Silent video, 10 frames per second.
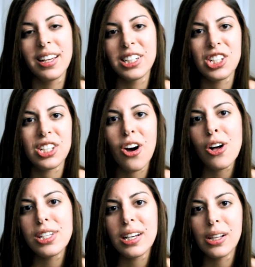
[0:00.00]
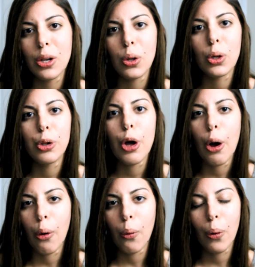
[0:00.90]
she called it a little
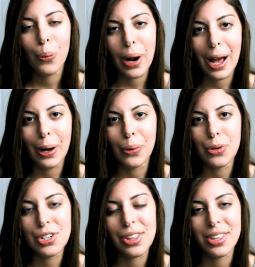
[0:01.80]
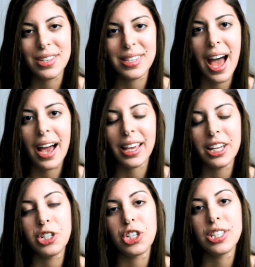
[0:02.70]
glow around the sac,
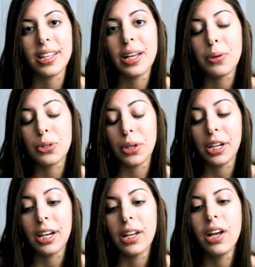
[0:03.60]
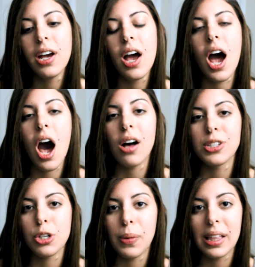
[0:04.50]
and she said that was really good.
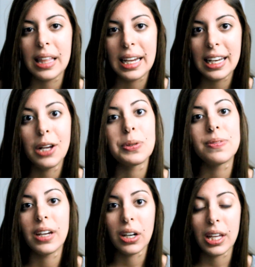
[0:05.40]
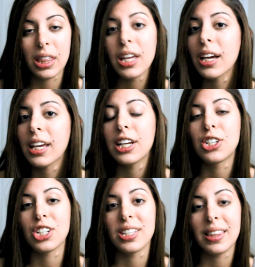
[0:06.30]
Also, my lining was very thick, and
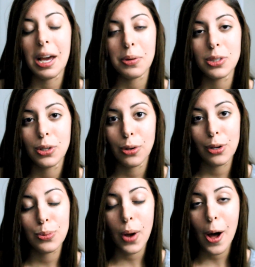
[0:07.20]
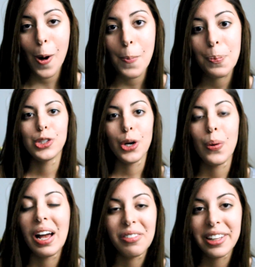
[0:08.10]
she said that was good as well.
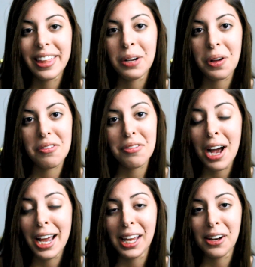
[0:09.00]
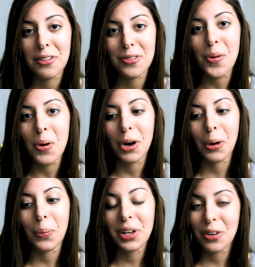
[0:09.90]
So everything went fine
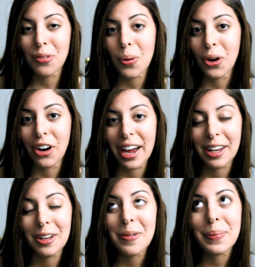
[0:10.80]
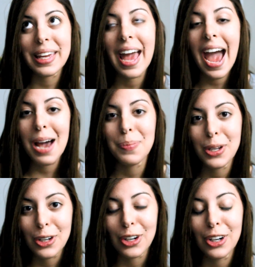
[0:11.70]
for week 4. I couldn't be
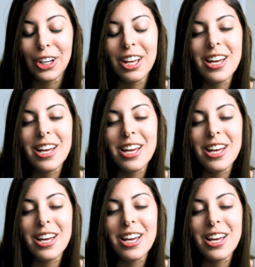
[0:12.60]
happier